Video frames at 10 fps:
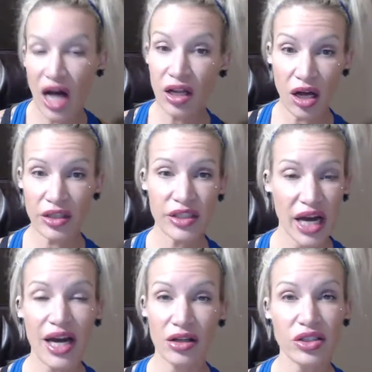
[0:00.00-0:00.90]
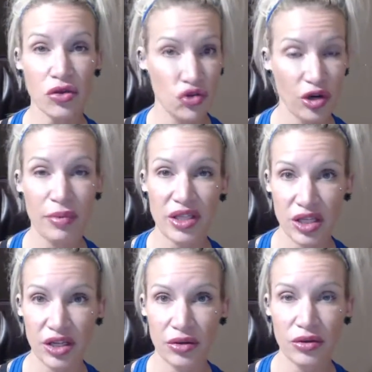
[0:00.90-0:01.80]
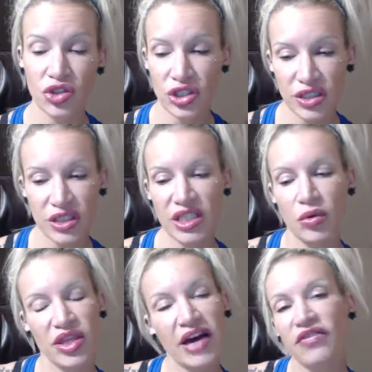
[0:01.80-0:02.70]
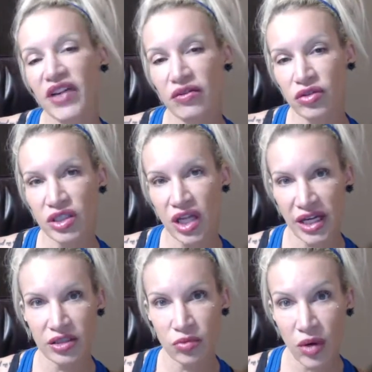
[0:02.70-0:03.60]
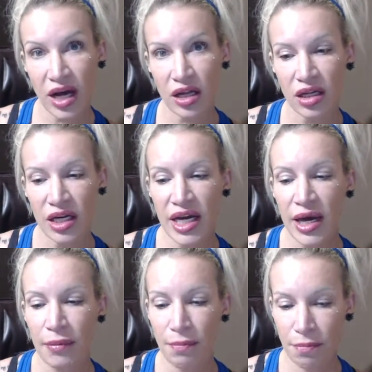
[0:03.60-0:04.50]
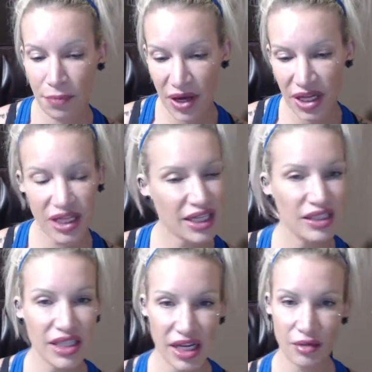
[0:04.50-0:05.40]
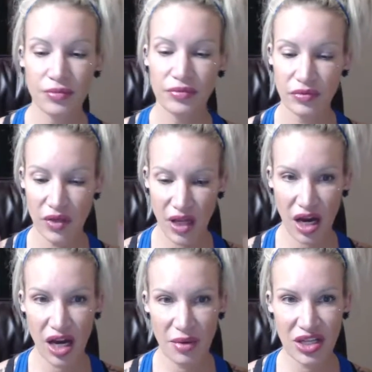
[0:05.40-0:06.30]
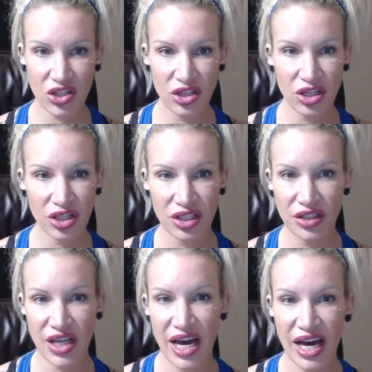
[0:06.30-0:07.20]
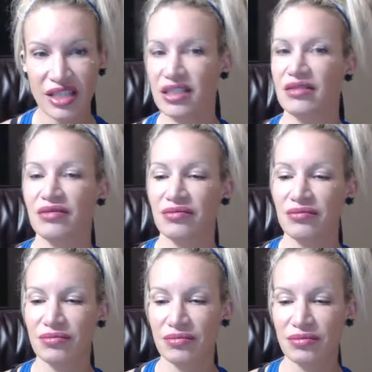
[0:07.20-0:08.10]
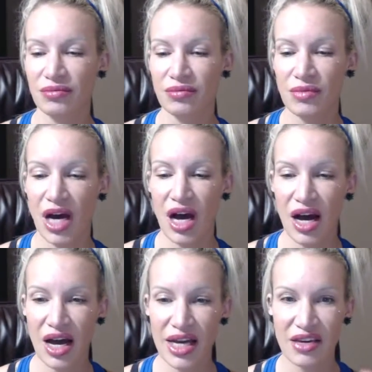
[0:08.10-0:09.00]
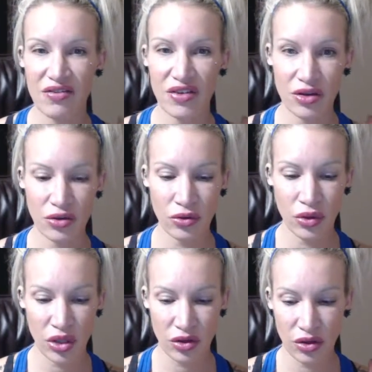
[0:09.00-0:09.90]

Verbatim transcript: I'll also I also drip it too, just to see what that flavor is like as well. But like I said, I make sure that I give you